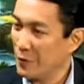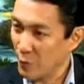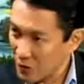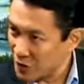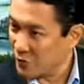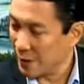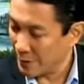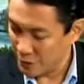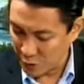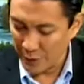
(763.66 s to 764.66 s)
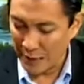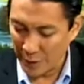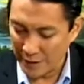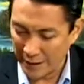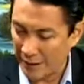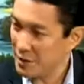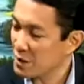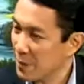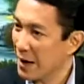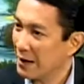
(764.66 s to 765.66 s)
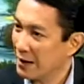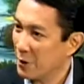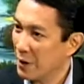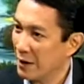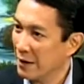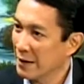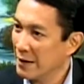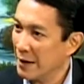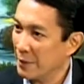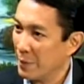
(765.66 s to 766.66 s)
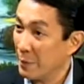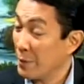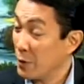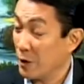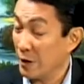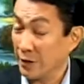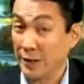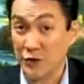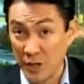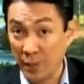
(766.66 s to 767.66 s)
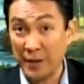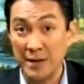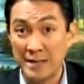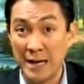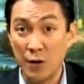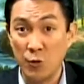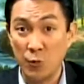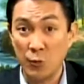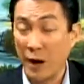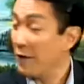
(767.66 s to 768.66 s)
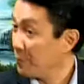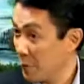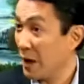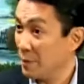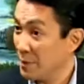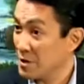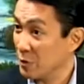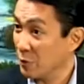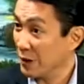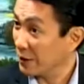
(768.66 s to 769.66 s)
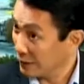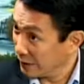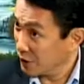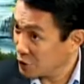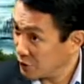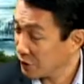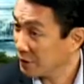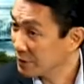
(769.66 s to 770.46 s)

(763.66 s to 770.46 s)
if they watch our show now and they're inspired and they wanna, and maybe we're touching mothers now who have problems and would like to get in touch with you.